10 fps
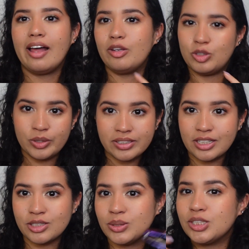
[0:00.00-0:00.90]
neutral
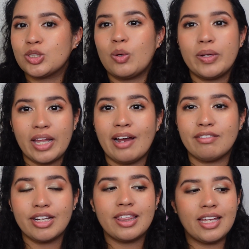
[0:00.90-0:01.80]
accessories go with
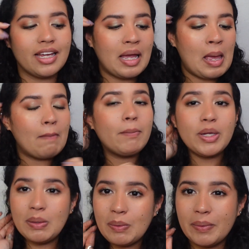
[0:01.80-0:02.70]
everything. But
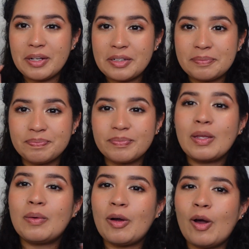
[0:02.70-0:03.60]
you know
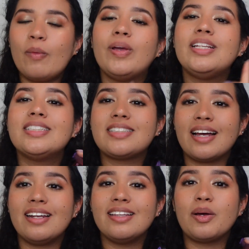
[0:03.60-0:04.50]
what, we
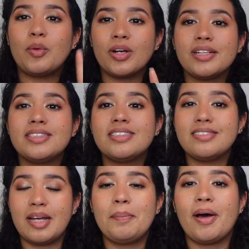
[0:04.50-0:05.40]
decided that we were gonna
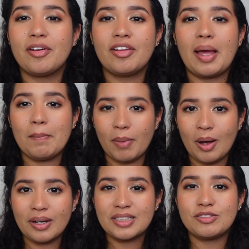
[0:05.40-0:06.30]
step out of that
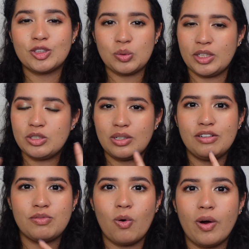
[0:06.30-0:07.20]
box for
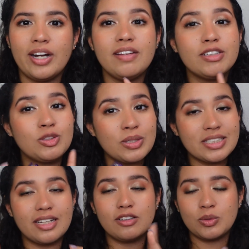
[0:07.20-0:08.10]
2024, and even towards
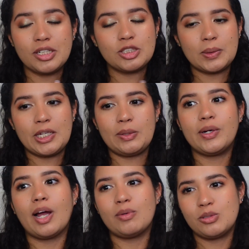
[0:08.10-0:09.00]
the end of
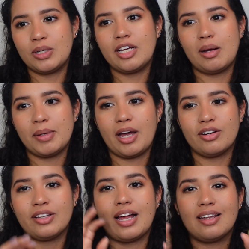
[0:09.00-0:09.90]
2023 I was really coming out
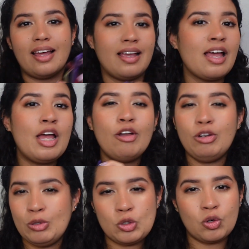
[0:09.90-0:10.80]
of that like
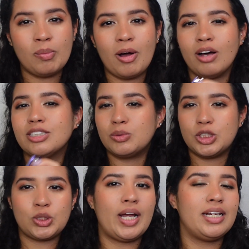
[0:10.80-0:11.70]
neutral box and
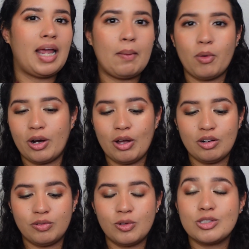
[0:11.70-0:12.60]
was trying to get more
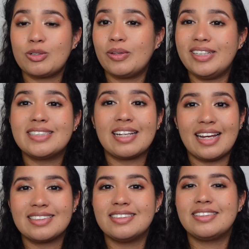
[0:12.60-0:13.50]
colorful. So these
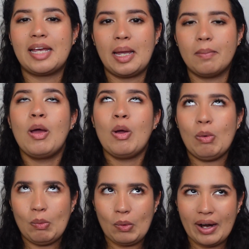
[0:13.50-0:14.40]
glasses came
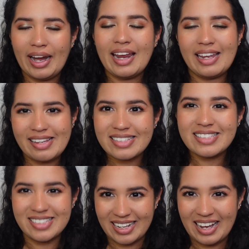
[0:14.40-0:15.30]
right
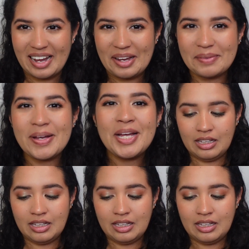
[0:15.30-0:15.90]
in time.